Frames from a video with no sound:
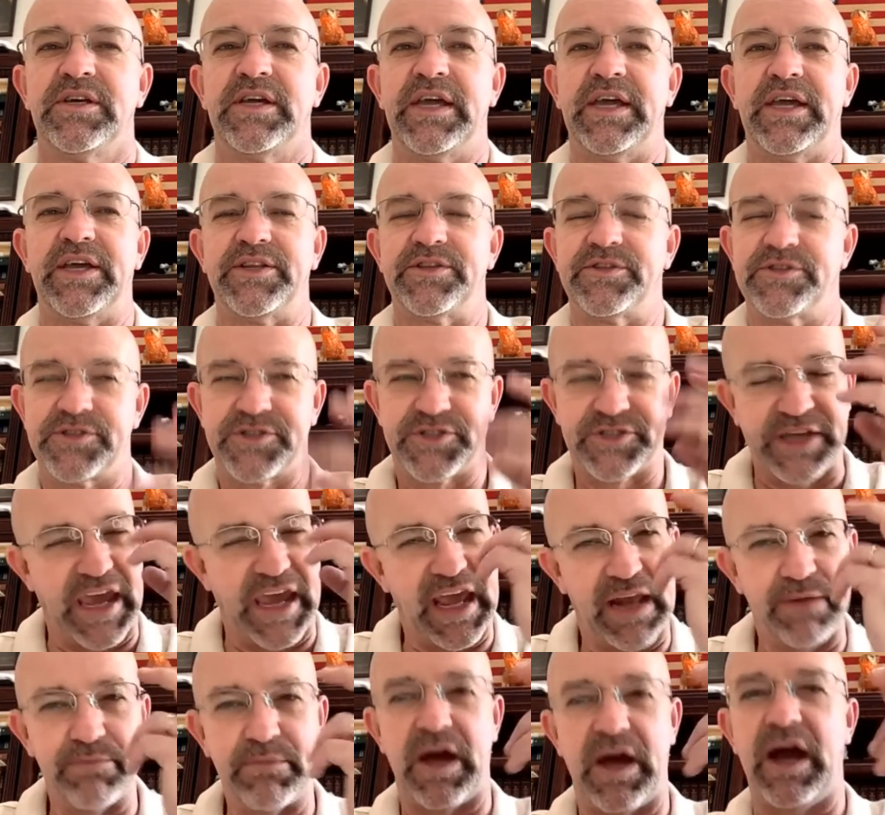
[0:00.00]
and
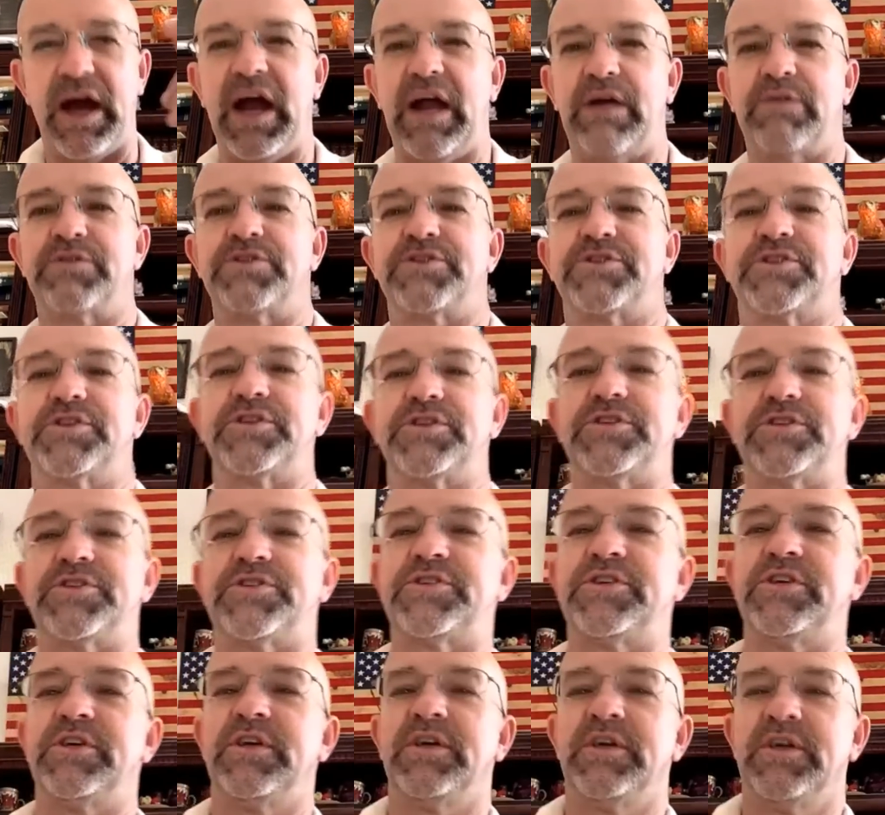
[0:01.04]
scan my irises